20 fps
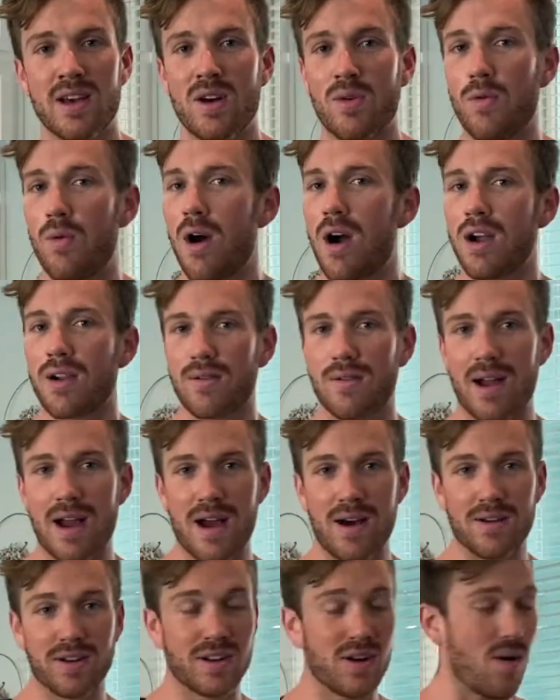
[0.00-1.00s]
walk
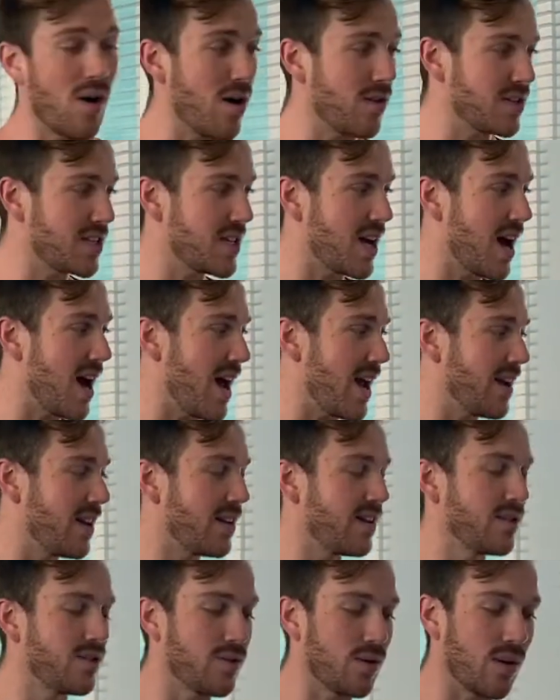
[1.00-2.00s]
around, go
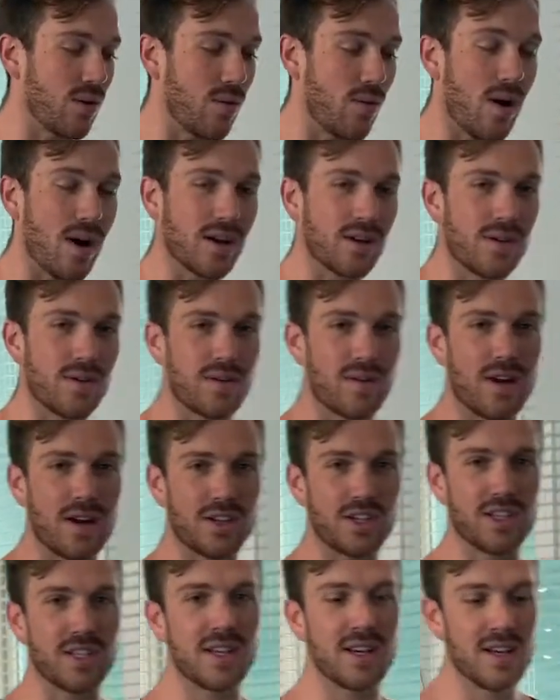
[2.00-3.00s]
outside, do a little walk, do your
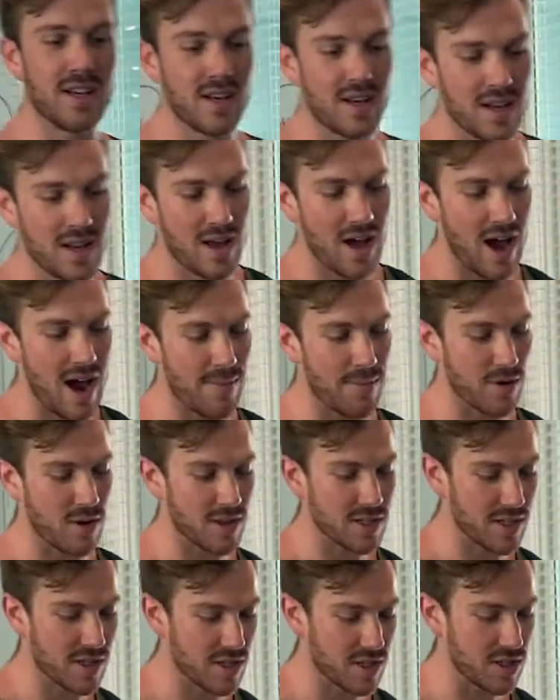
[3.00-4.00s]
lunges. I
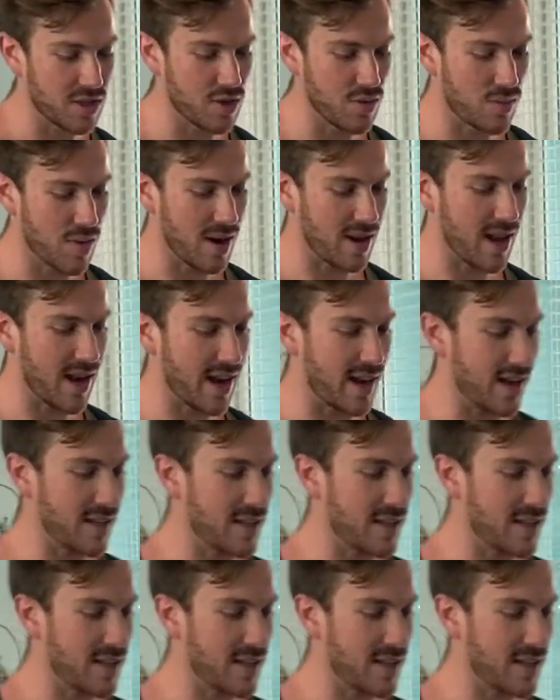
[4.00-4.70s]
personally just do one leg at a